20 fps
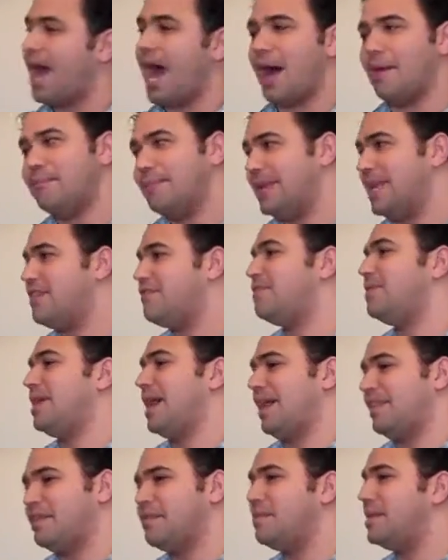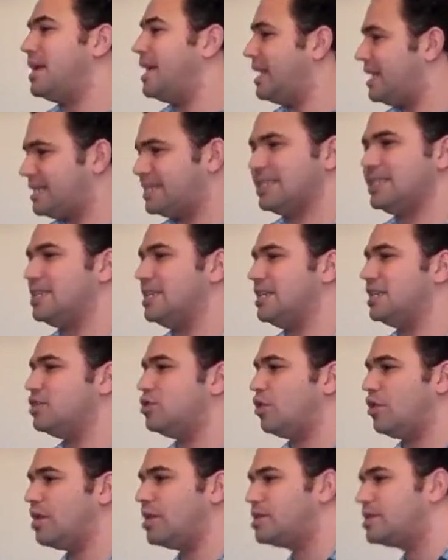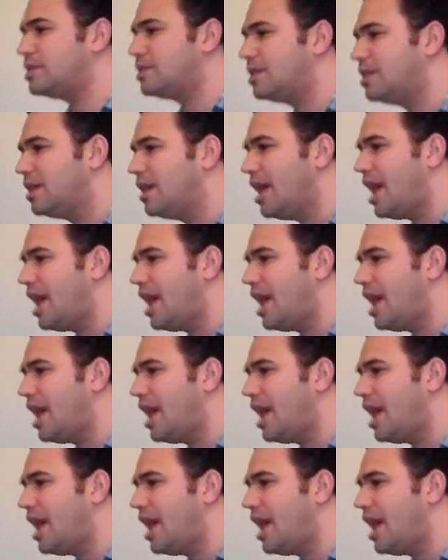And believe me, at the beginning it's not easy.